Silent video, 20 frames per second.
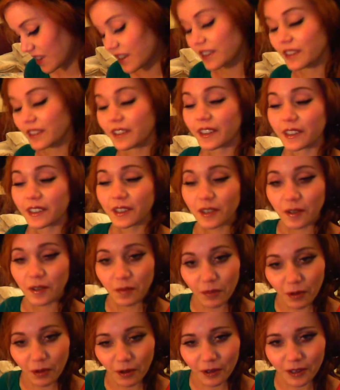That's the
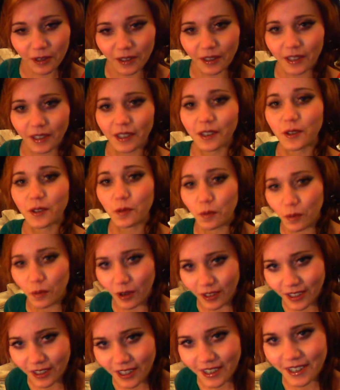important thing, is
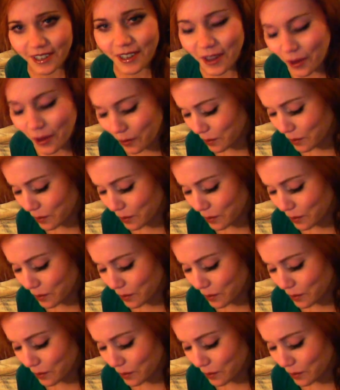wanting to help.